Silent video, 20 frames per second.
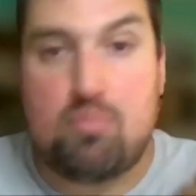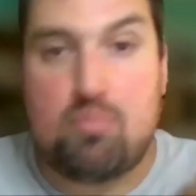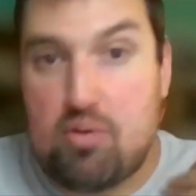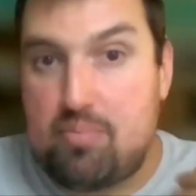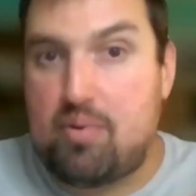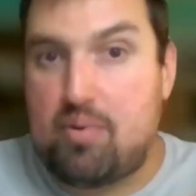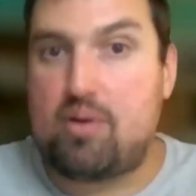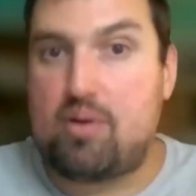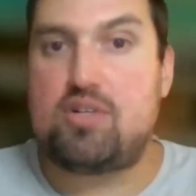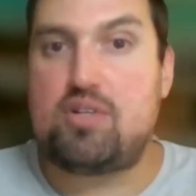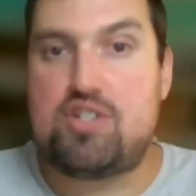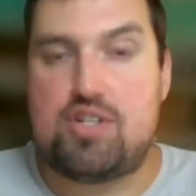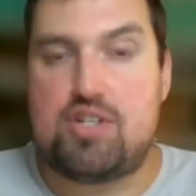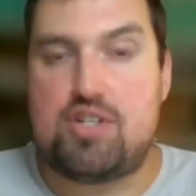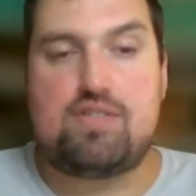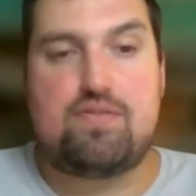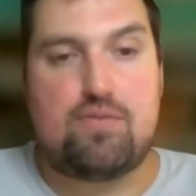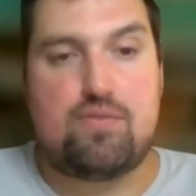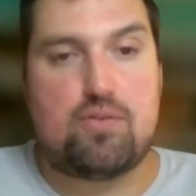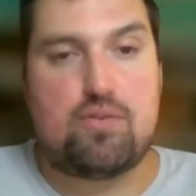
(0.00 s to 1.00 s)
the
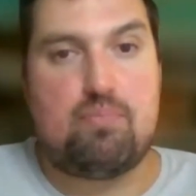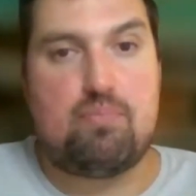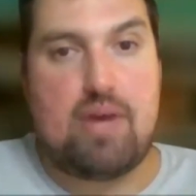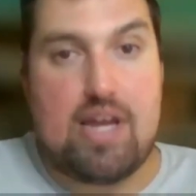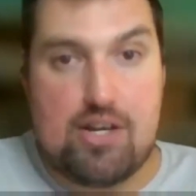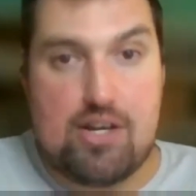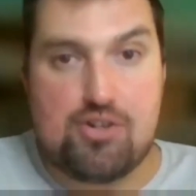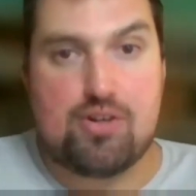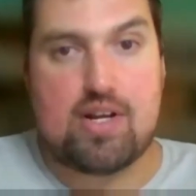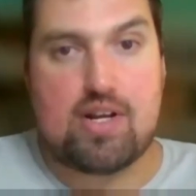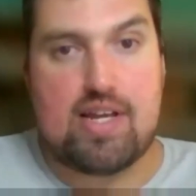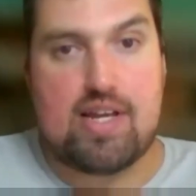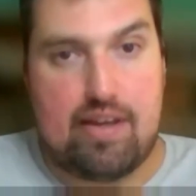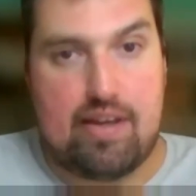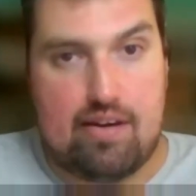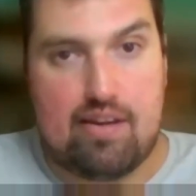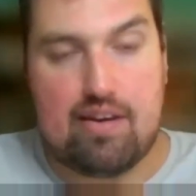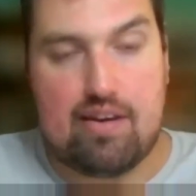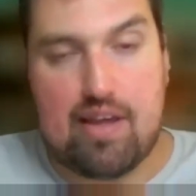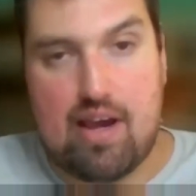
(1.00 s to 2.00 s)
preparations for the major
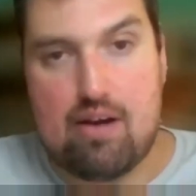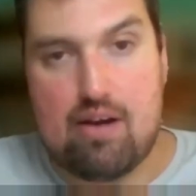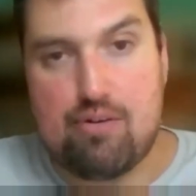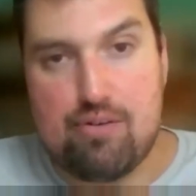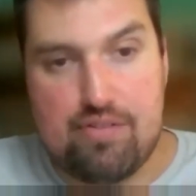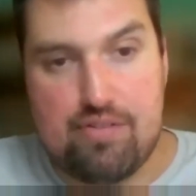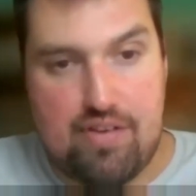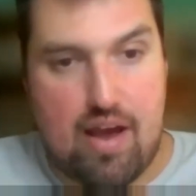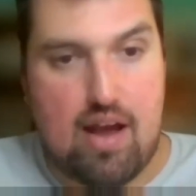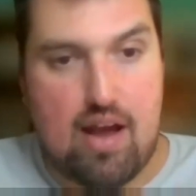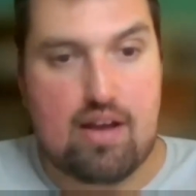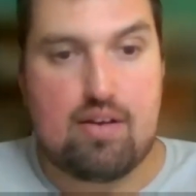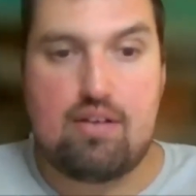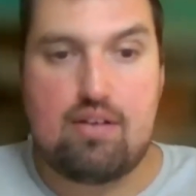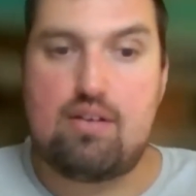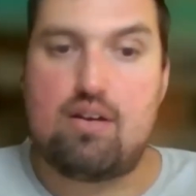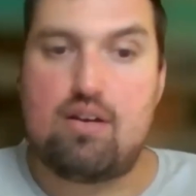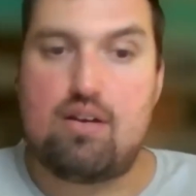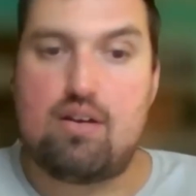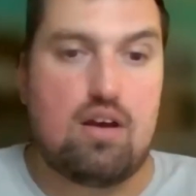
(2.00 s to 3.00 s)
Canadian counterattack
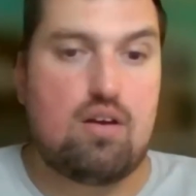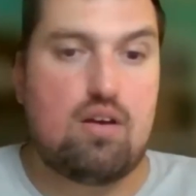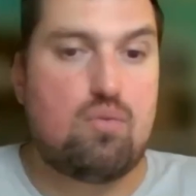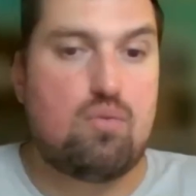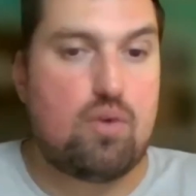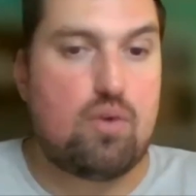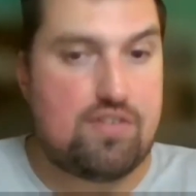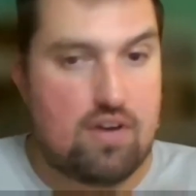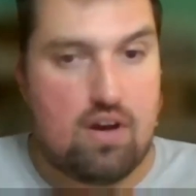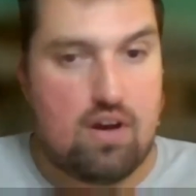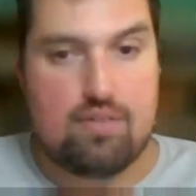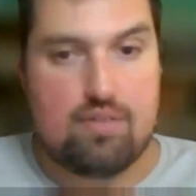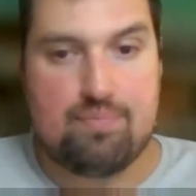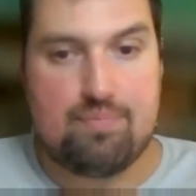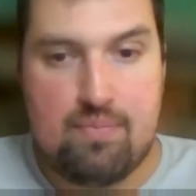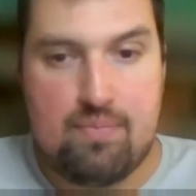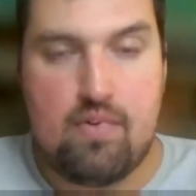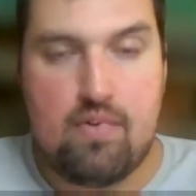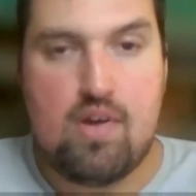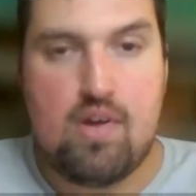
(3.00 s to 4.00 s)
went on.
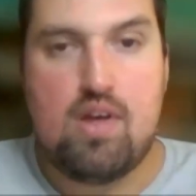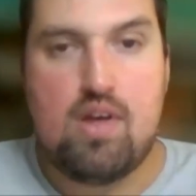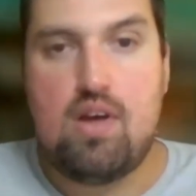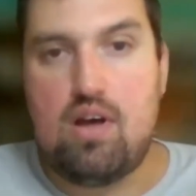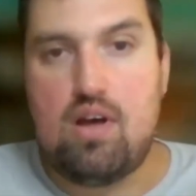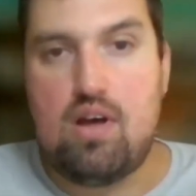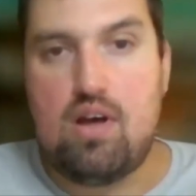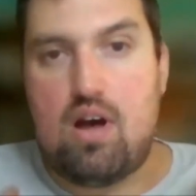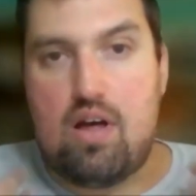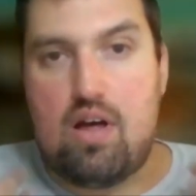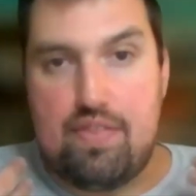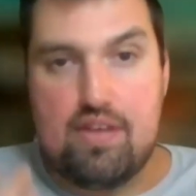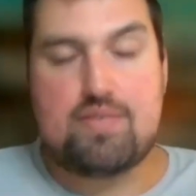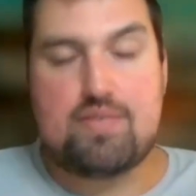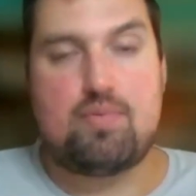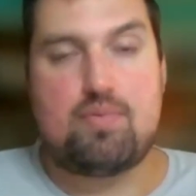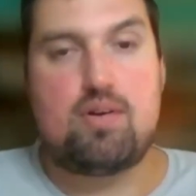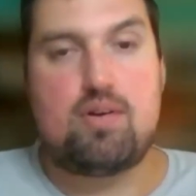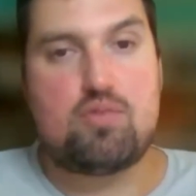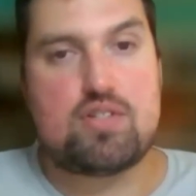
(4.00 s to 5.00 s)

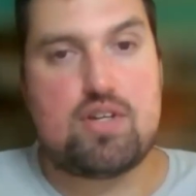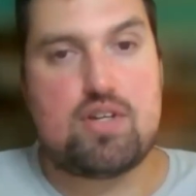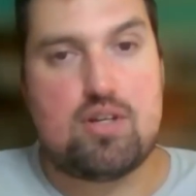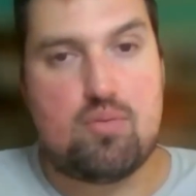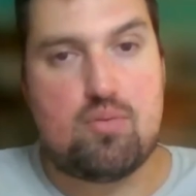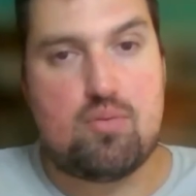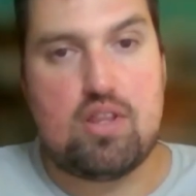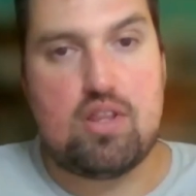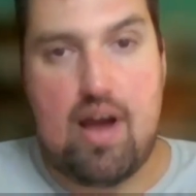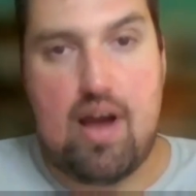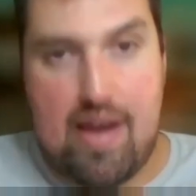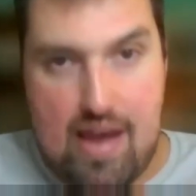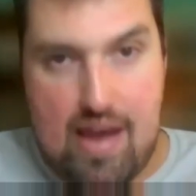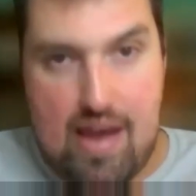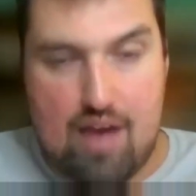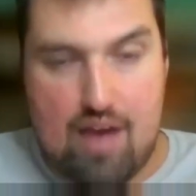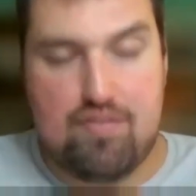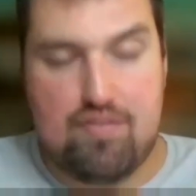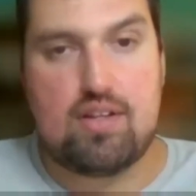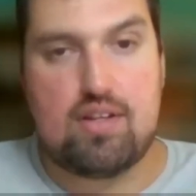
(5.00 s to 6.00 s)
This one was going to rely
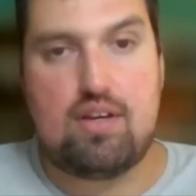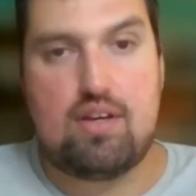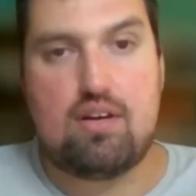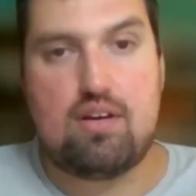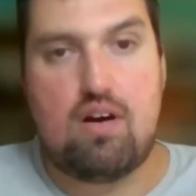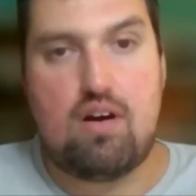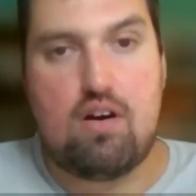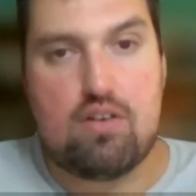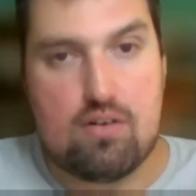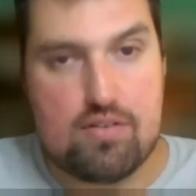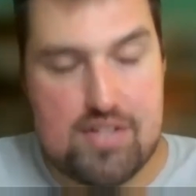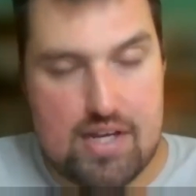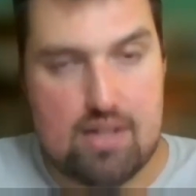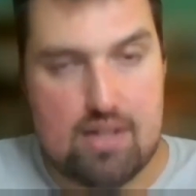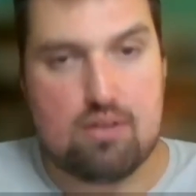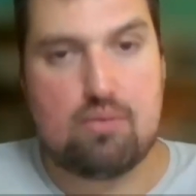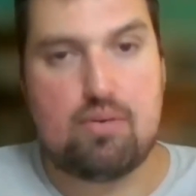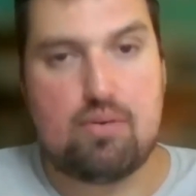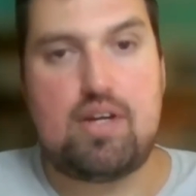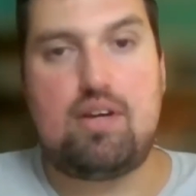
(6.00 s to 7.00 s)
heavily on
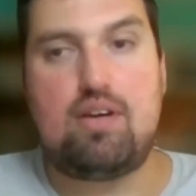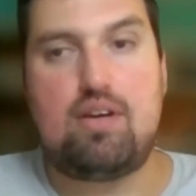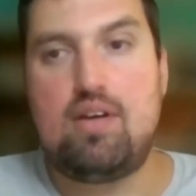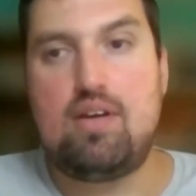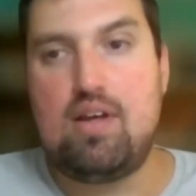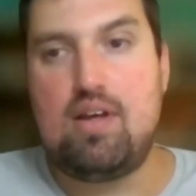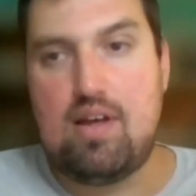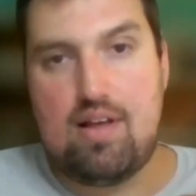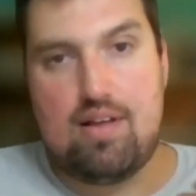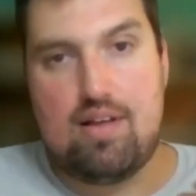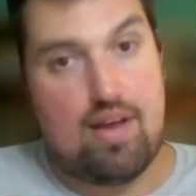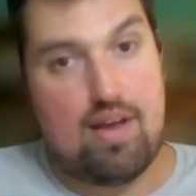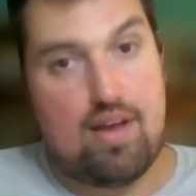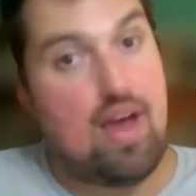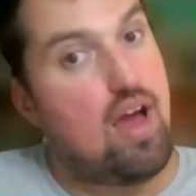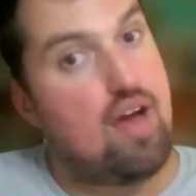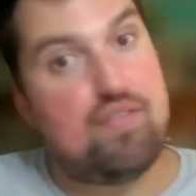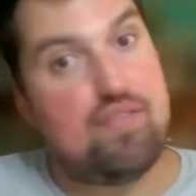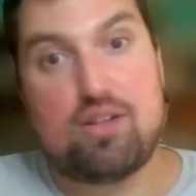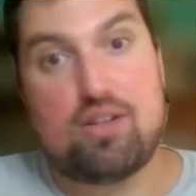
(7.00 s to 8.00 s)
artillery,
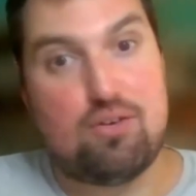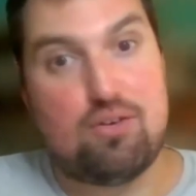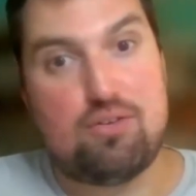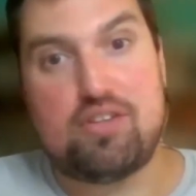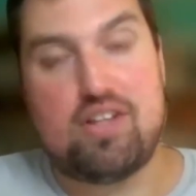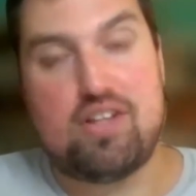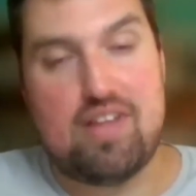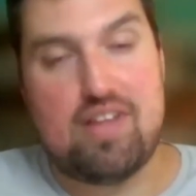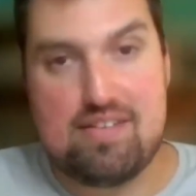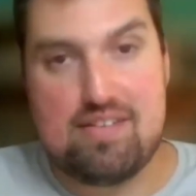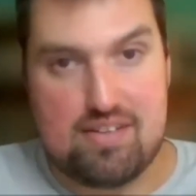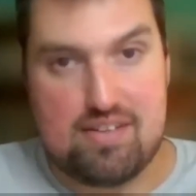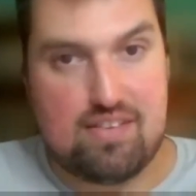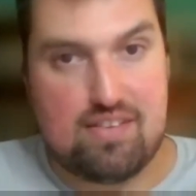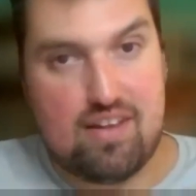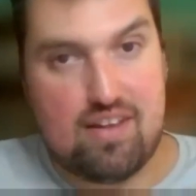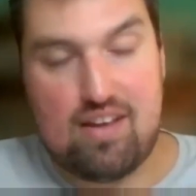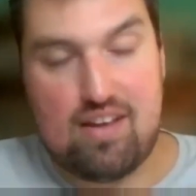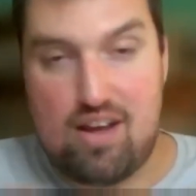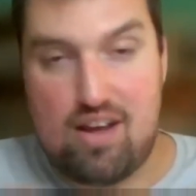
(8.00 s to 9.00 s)
having learned the
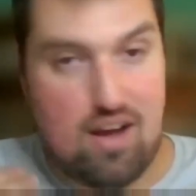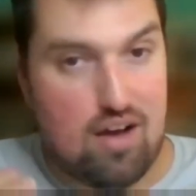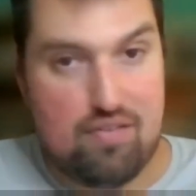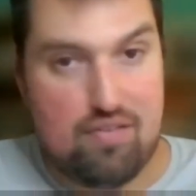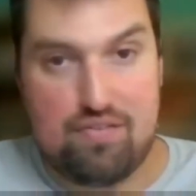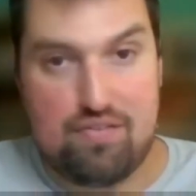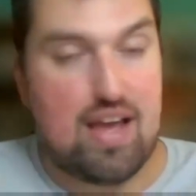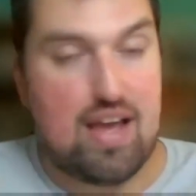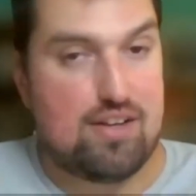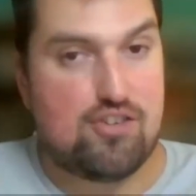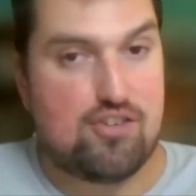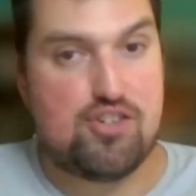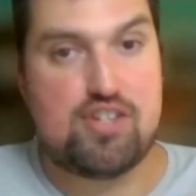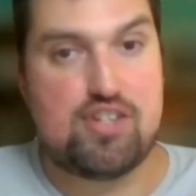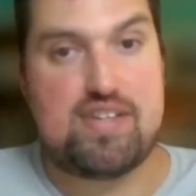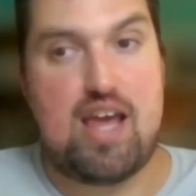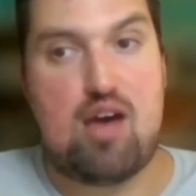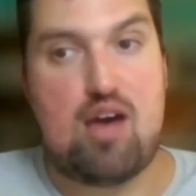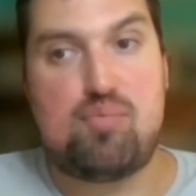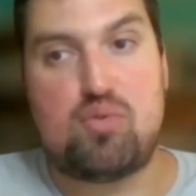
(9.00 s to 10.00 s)
lesson that
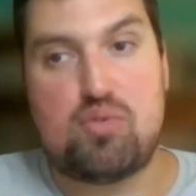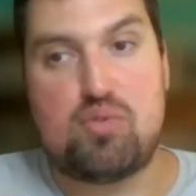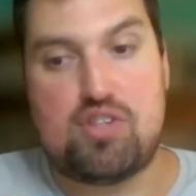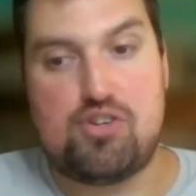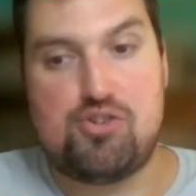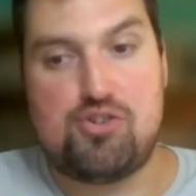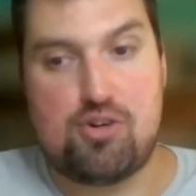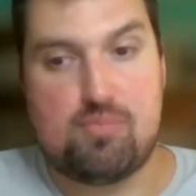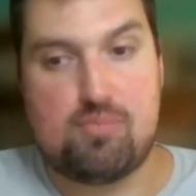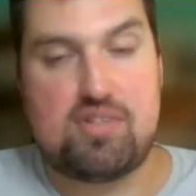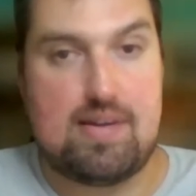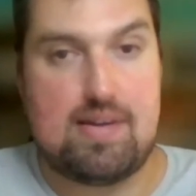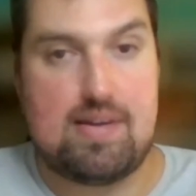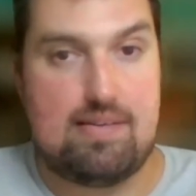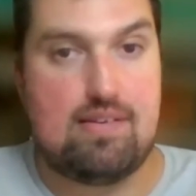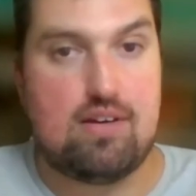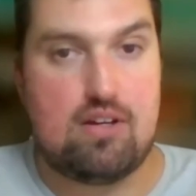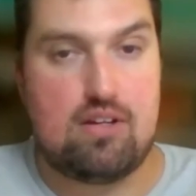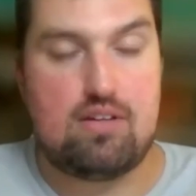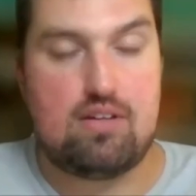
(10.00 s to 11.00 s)
just happened, what the Germans
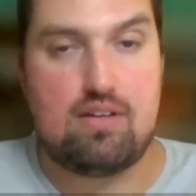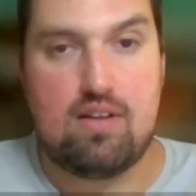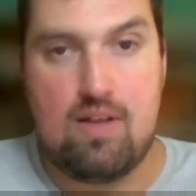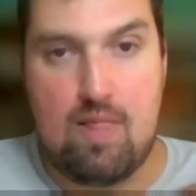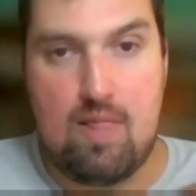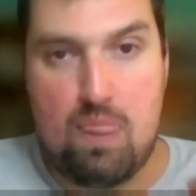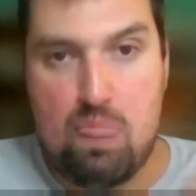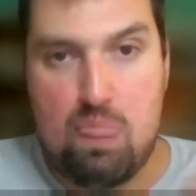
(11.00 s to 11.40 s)
had done